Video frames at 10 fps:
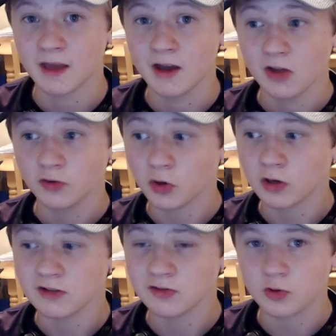turn
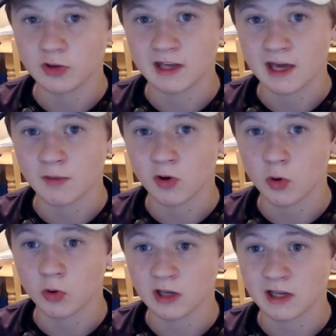into the Gamma
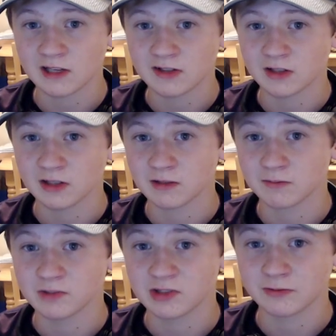Hulk, and he's gonna
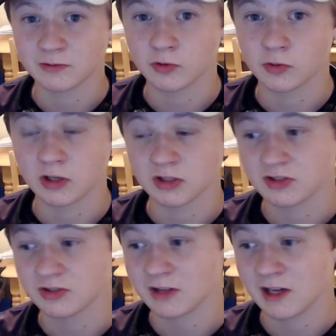just
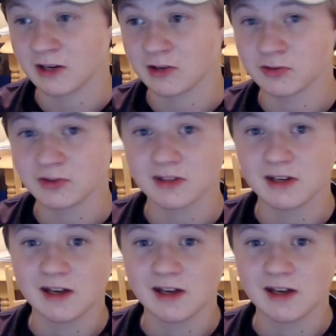crush Thanos,